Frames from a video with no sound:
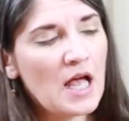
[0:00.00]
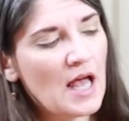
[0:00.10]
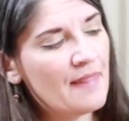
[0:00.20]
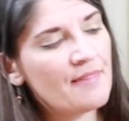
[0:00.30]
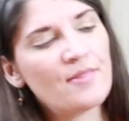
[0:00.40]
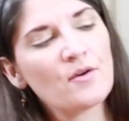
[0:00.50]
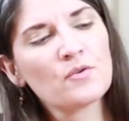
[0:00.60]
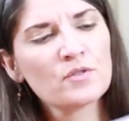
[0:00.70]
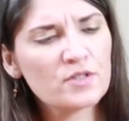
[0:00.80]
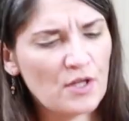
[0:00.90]
And
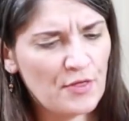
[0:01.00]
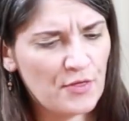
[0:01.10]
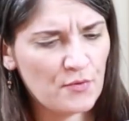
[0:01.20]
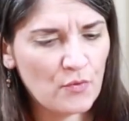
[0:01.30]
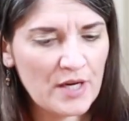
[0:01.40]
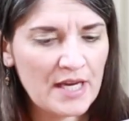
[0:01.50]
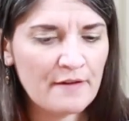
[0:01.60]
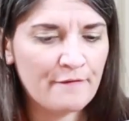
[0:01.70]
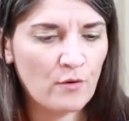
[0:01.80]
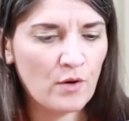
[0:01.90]
those
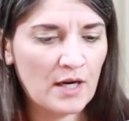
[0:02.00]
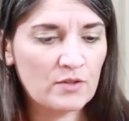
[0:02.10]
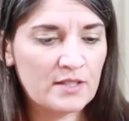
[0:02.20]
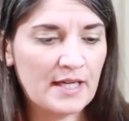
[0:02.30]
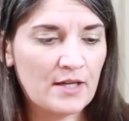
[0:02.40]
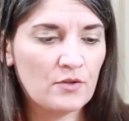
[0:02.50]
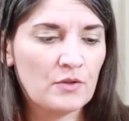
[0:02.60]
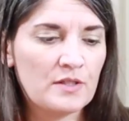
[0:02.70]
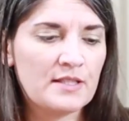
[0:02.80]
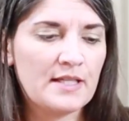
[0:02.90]
3 4-ounce
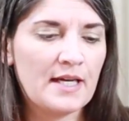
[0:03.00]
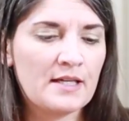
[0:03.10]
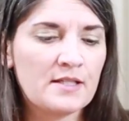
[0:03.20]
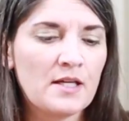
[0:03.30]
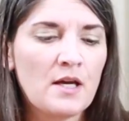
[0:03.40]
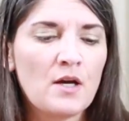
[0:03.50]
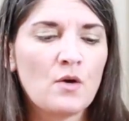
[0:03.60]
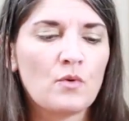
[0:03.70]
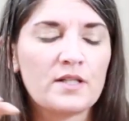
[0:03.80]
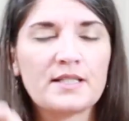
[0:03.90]
tenderloin steaks
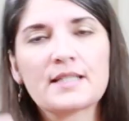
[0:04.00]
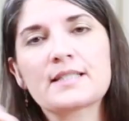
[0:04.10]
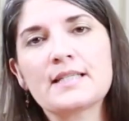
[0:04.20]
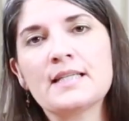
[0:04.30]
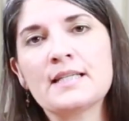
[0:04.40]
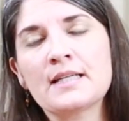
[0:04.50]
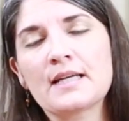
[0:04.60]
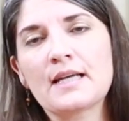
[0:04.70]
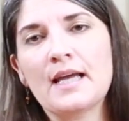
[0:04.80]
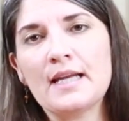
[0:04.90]
were
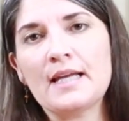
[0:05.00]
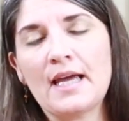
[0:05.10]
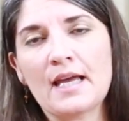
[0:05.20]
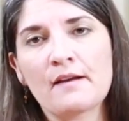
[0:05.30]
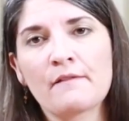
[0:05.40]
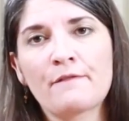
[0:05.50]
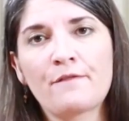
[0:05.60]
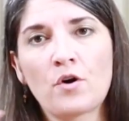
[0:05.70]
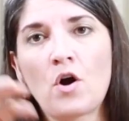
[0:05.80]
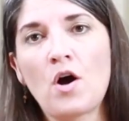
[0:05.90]
$16.88
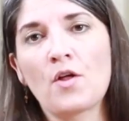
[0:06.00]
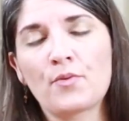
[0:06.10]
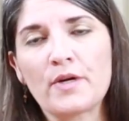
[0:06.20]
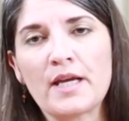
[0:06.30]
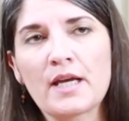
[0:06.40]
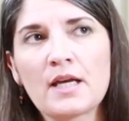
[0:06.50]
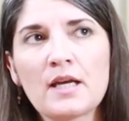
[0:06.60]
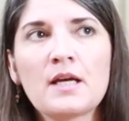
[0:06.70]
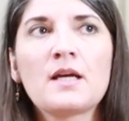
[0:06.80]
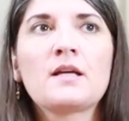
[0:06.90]
for all 3.
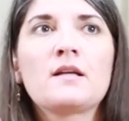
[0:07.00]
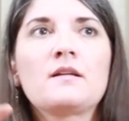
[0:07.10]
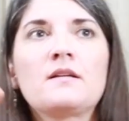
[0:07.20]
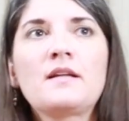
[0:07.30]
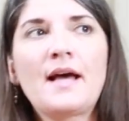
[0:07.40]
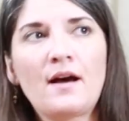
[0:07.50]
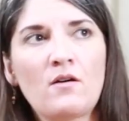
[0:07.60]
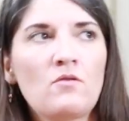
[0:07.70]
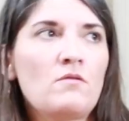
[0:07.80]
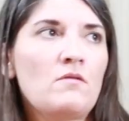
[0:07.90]

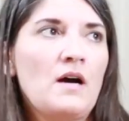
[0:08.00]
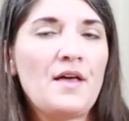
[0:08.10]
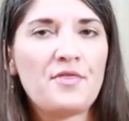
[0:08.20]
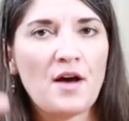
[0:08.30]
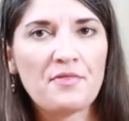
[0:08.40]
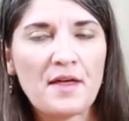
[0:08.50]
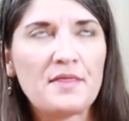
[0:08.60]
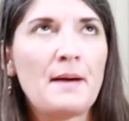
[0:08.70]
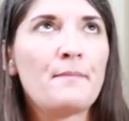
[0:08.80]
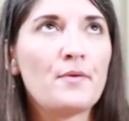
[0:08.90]
Now, I thought
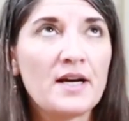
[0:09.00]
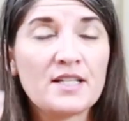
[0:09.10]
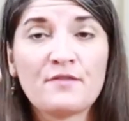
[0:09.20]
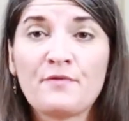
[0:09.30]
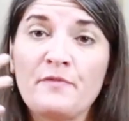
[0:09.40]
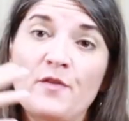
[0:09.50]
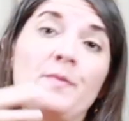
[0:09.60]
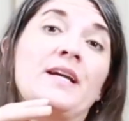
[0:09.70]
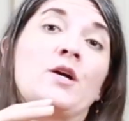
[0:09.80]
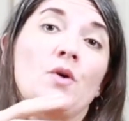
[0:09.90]
that price for
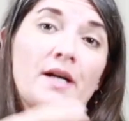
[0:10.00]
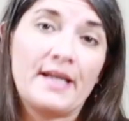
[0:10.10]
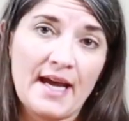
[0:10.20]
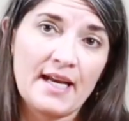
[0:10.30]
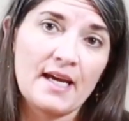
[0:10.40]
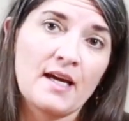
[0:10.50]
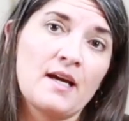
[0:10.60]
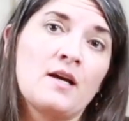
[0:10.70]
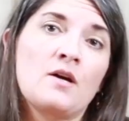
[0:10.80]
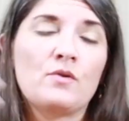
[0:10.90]
being
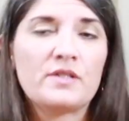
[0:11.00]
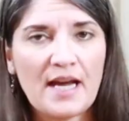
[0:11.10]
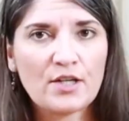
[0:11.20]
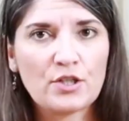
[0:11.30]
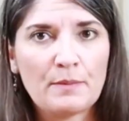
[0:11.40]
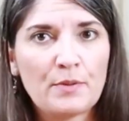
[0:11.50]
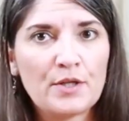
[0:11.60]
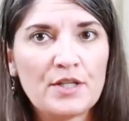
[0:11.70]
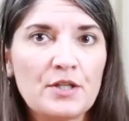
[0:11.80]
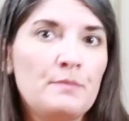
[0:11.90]
organic was actually a
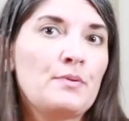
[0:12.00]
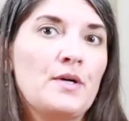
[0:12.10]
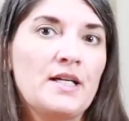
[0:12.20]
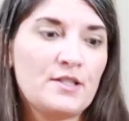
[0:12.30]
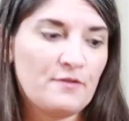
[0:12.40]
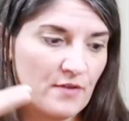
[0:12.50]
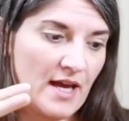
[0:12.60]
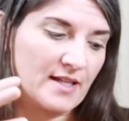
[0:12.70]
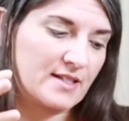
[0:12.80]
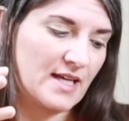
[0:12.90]
pretty good price for
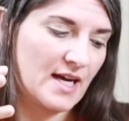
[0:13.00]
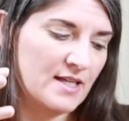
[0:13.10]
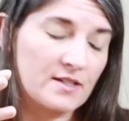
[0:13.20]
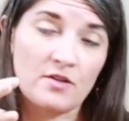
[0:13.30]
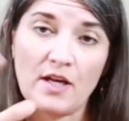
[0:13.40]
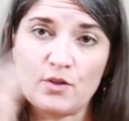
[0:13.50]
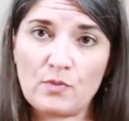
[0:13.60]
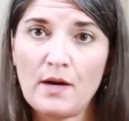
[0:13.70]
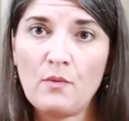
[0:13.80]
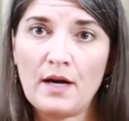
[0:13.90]
that size. So that's
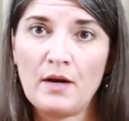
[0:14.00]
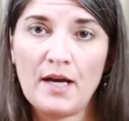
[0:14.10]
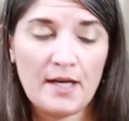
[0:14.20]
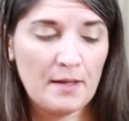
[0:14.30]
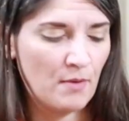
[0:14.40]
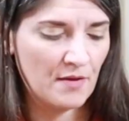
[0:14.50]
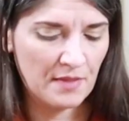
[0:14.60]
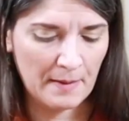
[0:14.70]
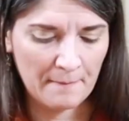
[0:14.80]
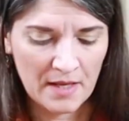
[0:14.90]
why I went ahead and bought
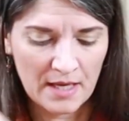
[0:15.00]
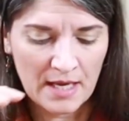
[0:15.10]
them.